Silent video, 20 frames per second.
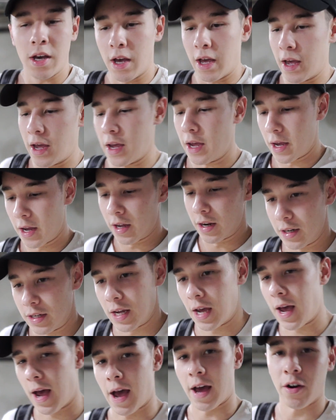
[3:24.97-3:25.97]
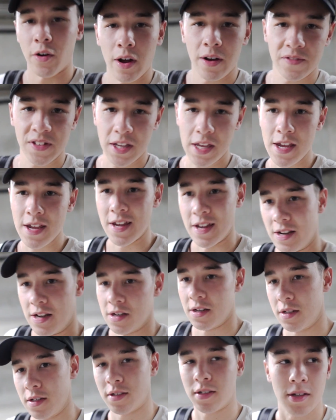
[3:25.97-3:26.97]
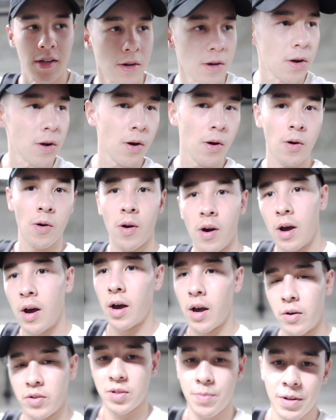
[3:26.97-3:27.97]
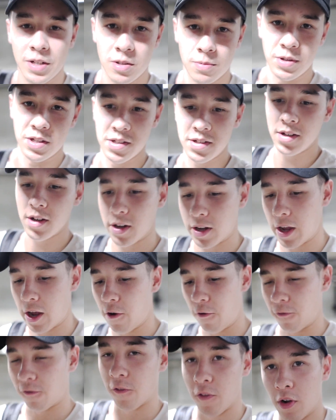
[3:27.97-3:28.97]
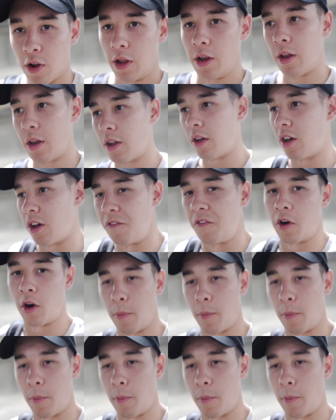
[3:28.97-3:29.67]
And I don't have the key. So I was about to be stuck out front of